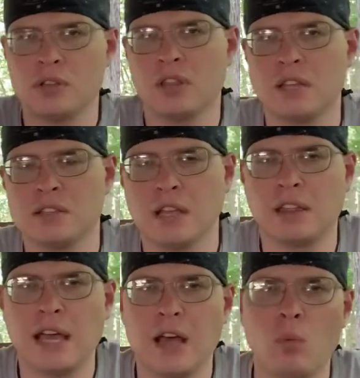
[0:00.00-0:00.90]
things like
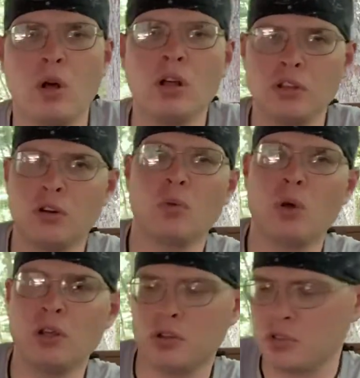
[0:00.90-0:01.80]
that while
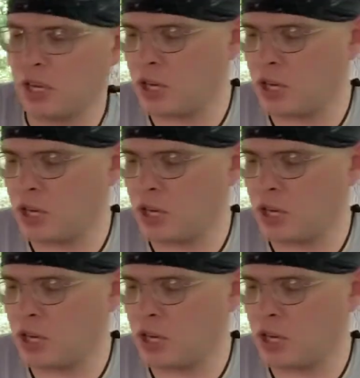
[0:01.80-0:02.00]
you're trying to